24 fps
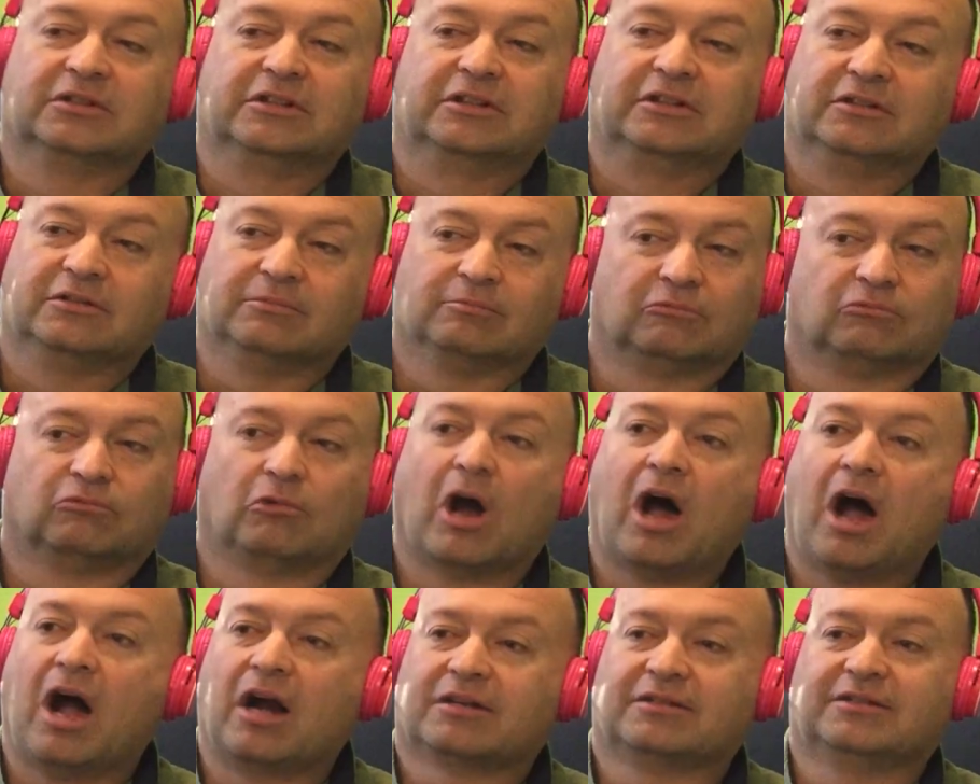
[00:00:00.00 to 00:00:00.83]
and
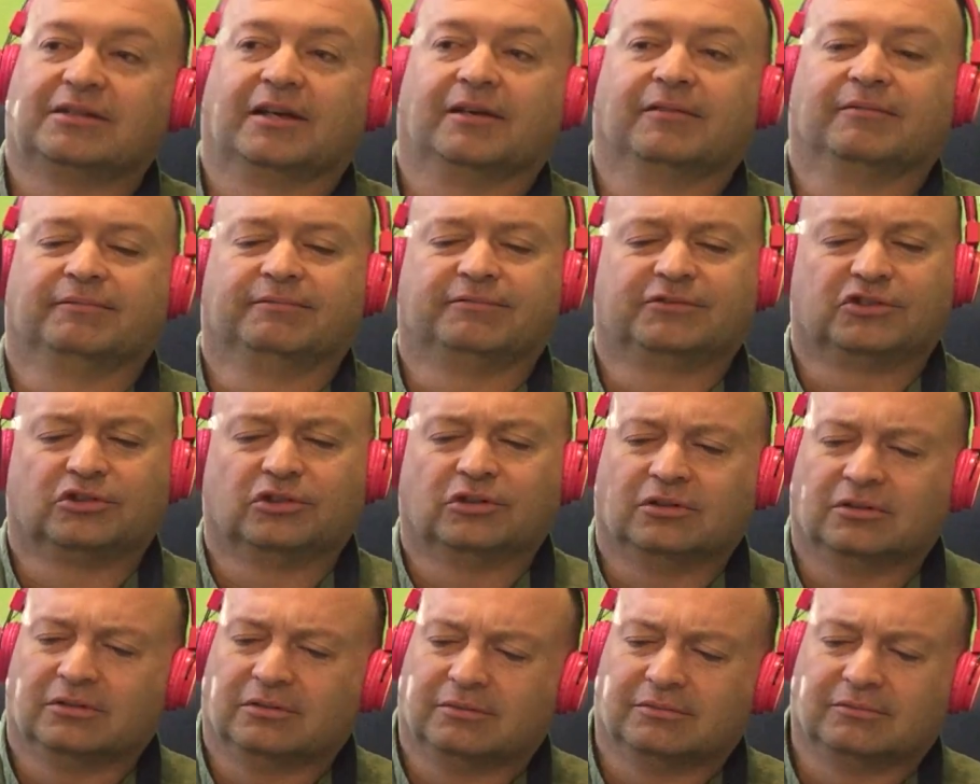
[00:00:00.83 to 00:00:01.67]
rocks have
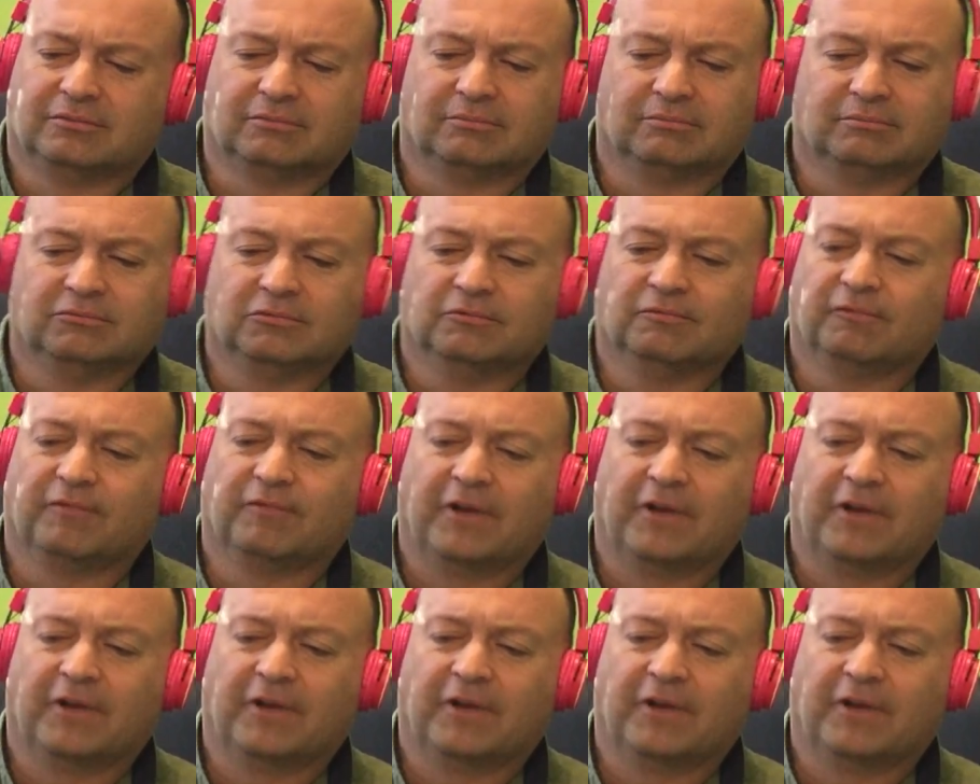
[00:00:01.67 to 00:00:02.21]
certain